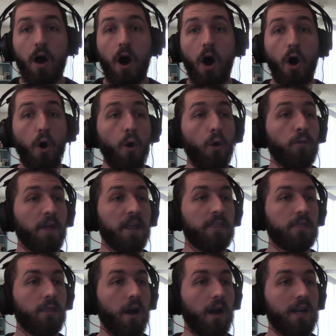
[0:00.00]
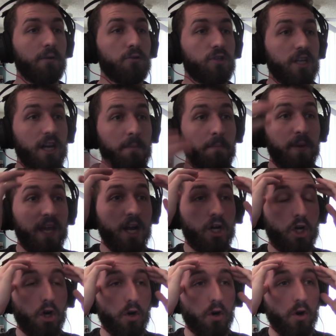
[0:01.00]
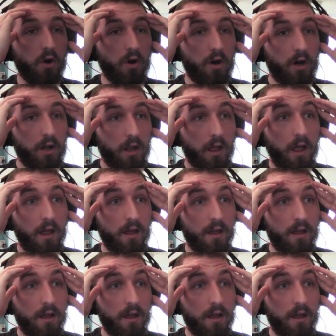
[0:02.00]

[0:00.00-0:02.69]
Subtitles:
oh, they thought he was going to be a girl!